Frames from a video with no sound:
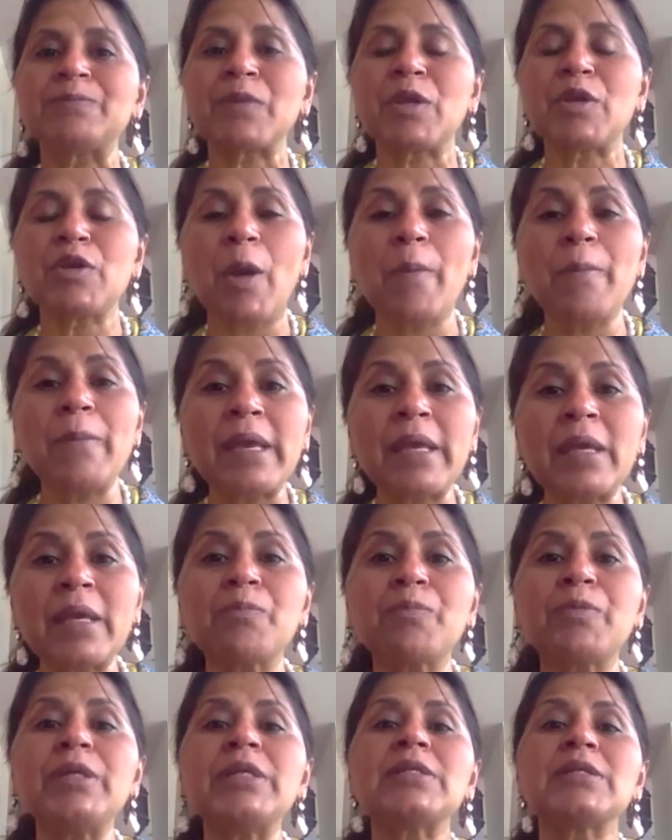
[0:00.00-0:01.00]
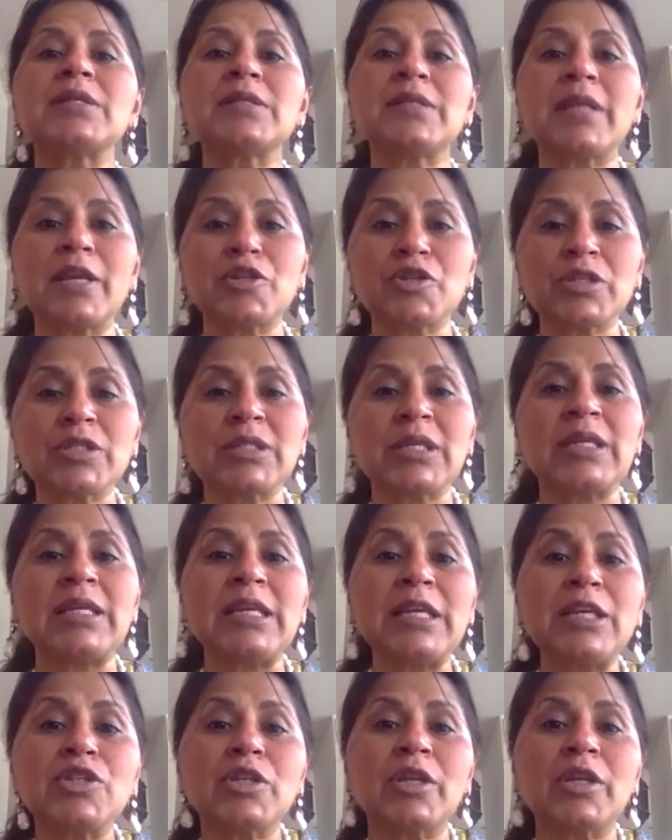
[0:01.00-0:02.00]
you're making presentations in
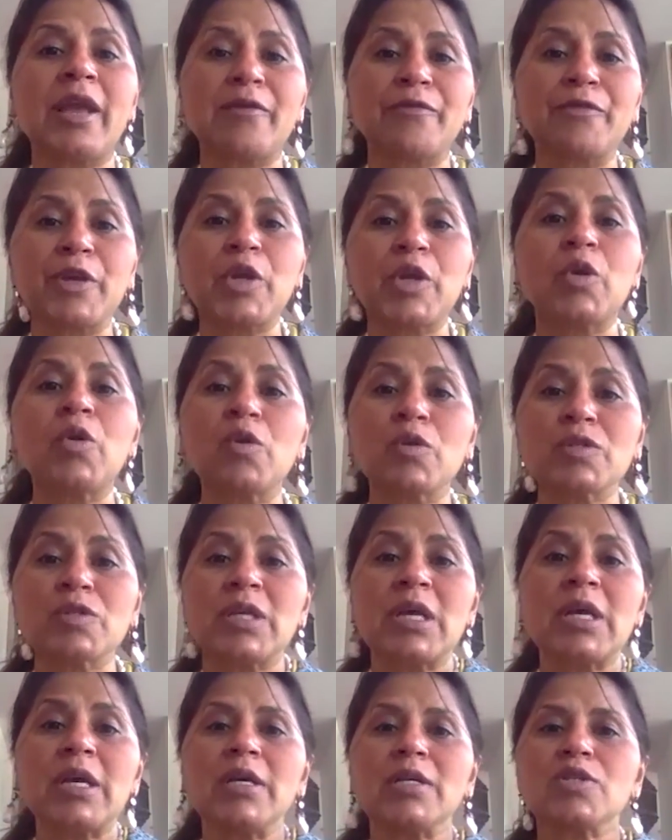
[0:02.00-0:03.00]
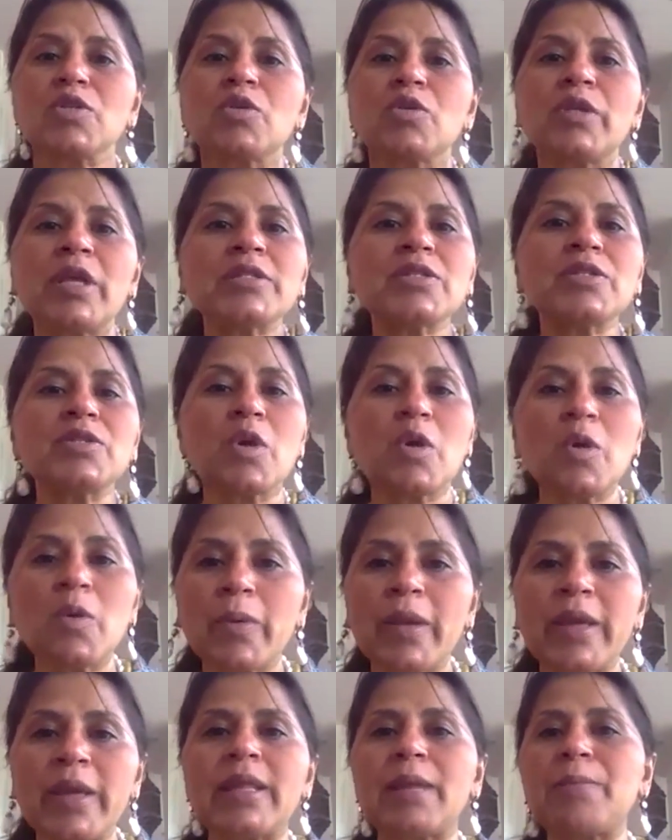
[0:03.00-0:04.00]
each and every course. So there's no
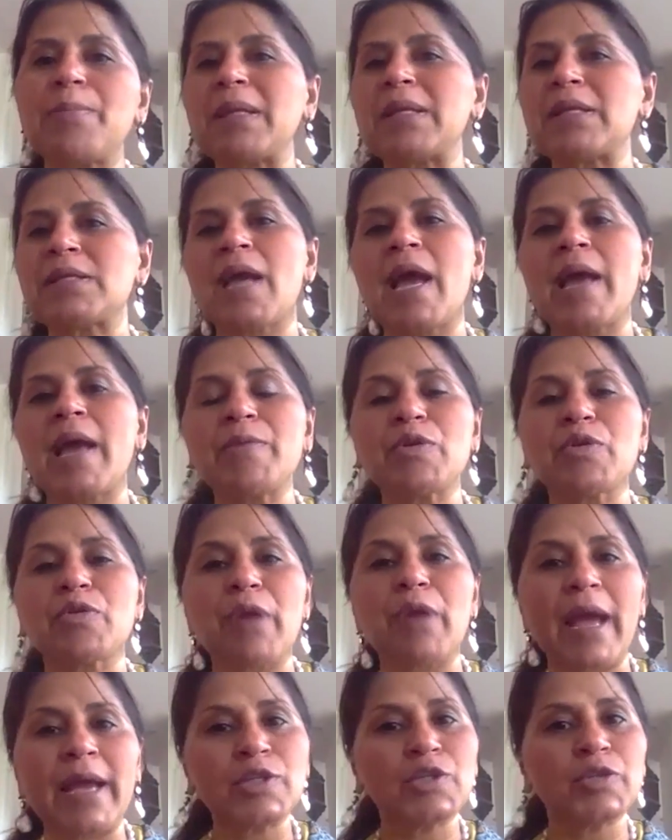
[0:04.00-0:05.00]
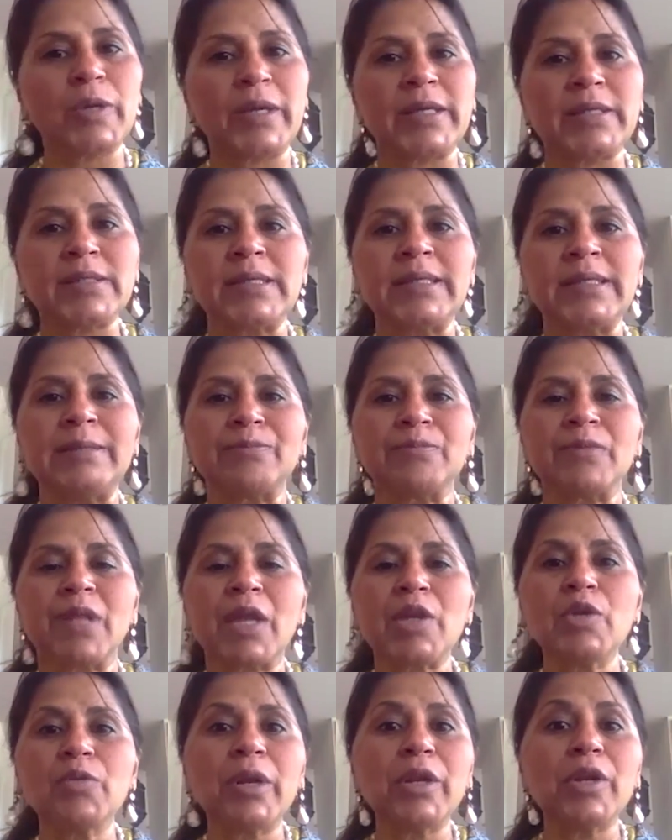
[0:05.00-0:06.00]
way that by the time you graduate, that
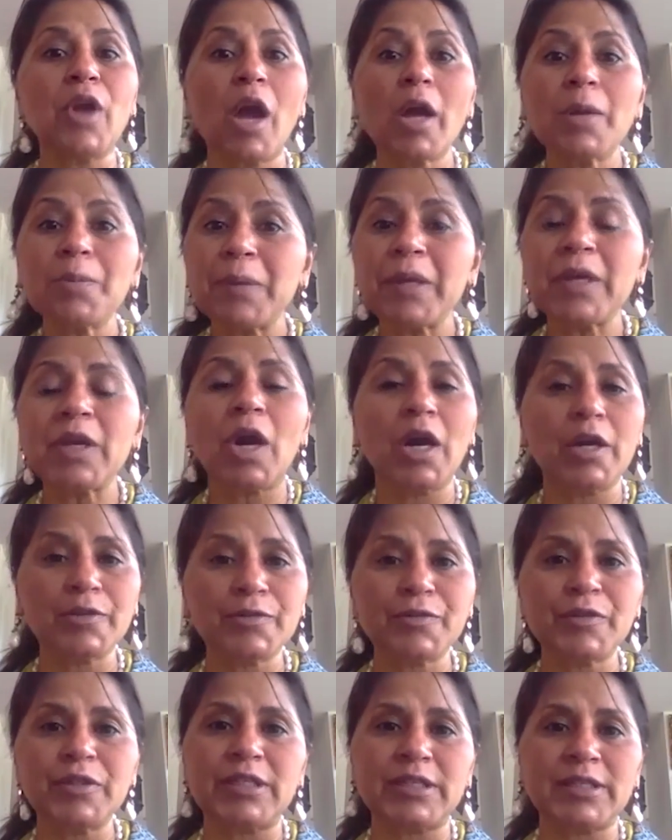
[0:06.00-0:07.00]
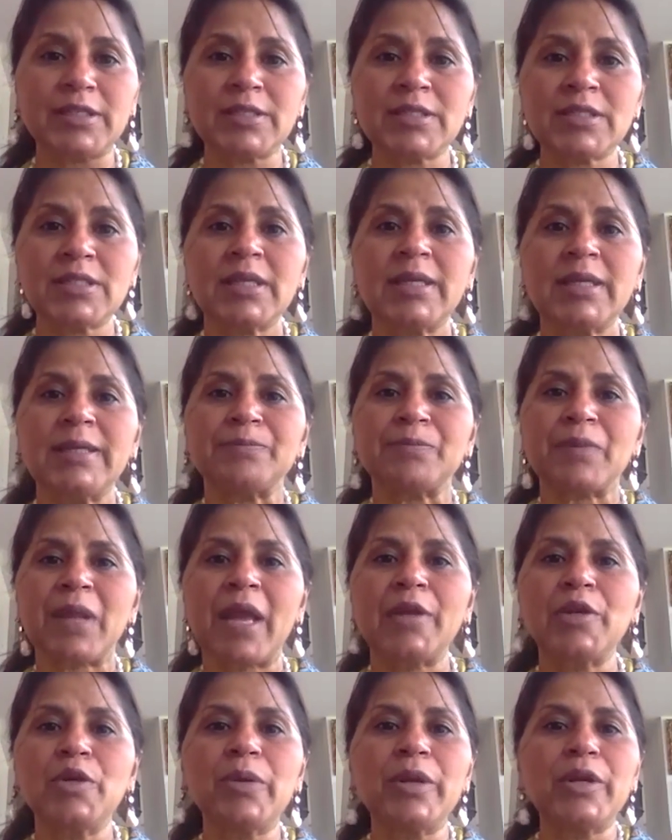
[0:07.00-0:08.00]
you will not be confident
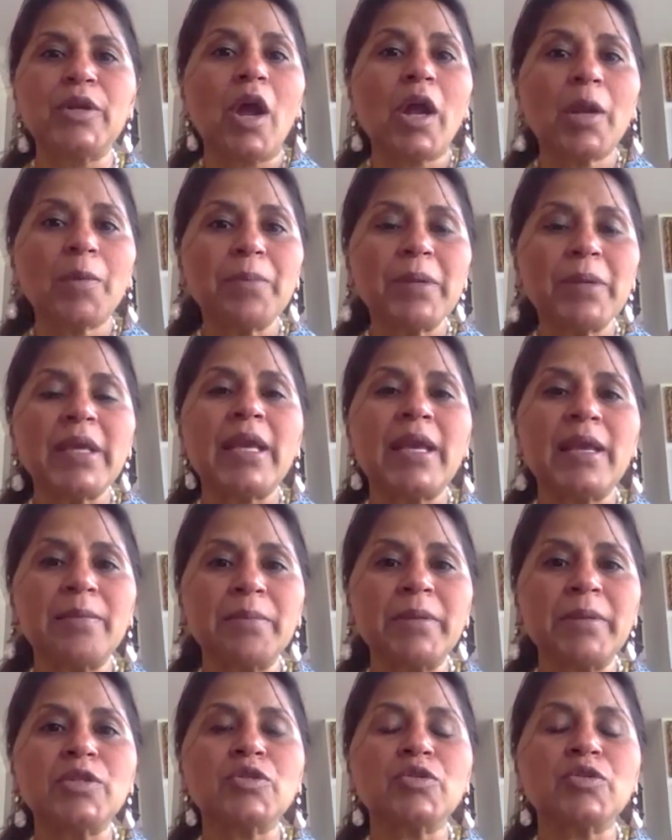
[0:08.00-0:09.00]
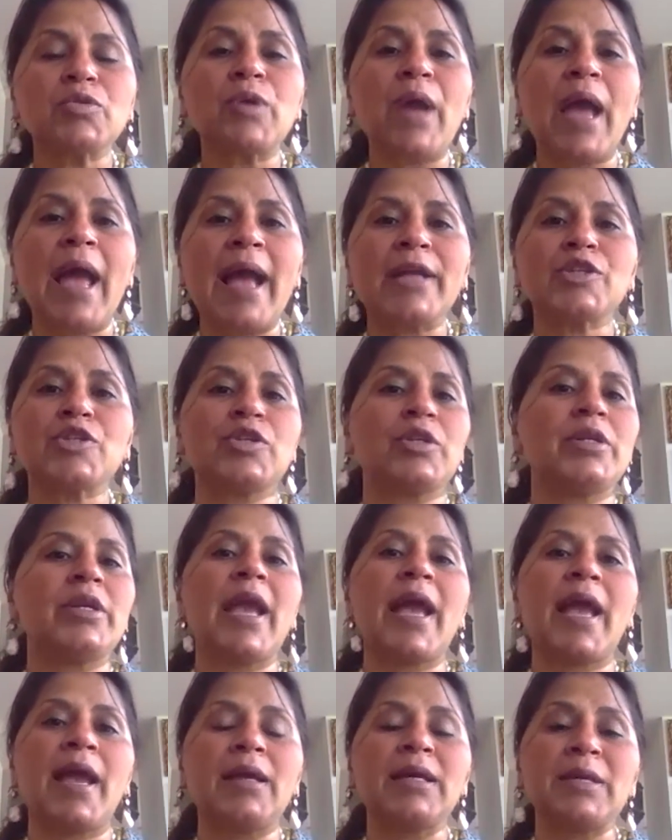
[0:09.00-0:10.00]
and you will not be able to
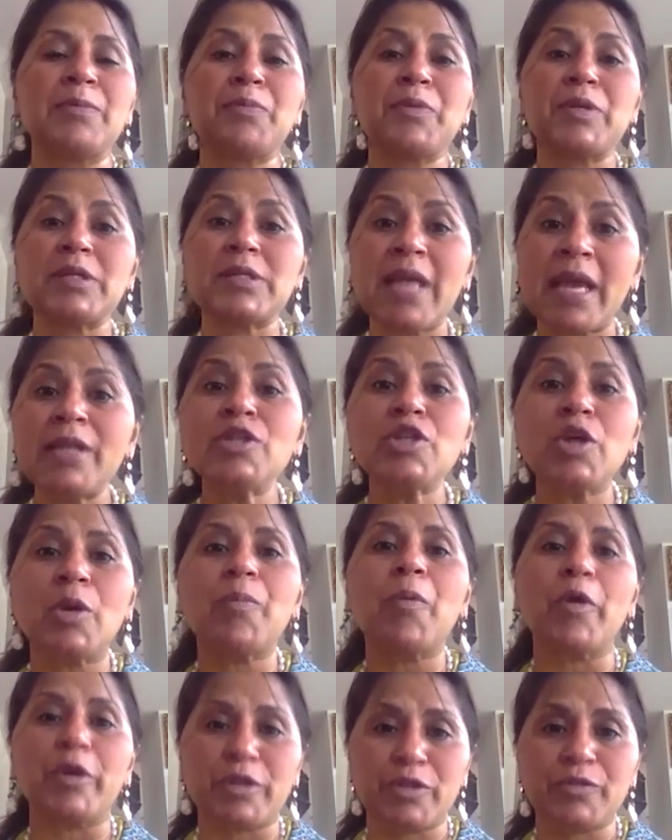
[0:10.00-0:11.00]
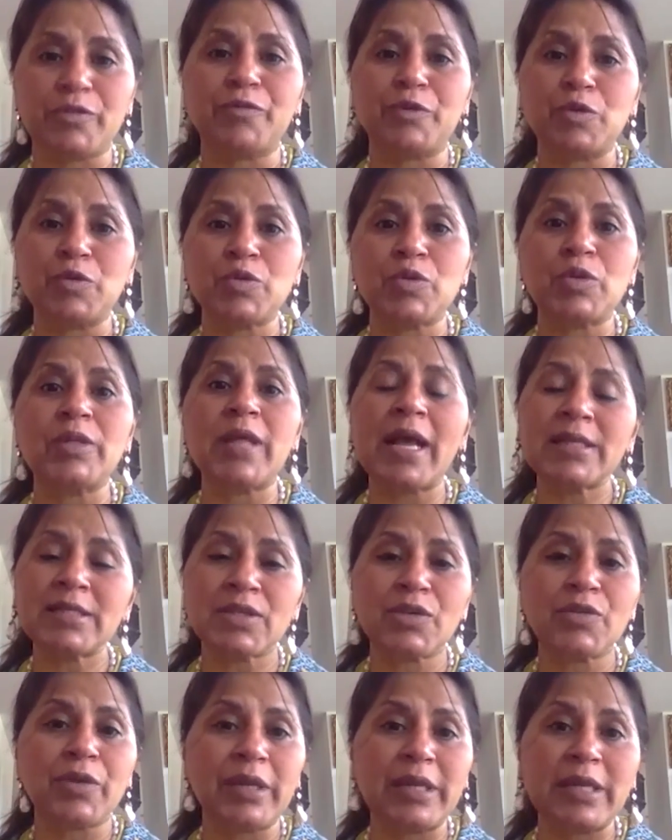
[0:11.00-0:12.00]
actually present your point of view. So that's
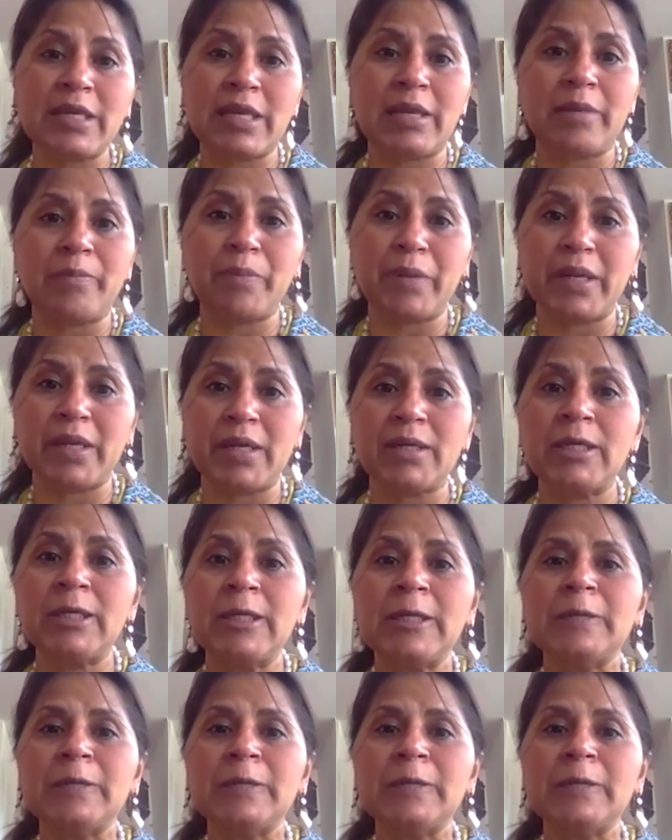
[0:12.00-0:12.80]
a really key pillar.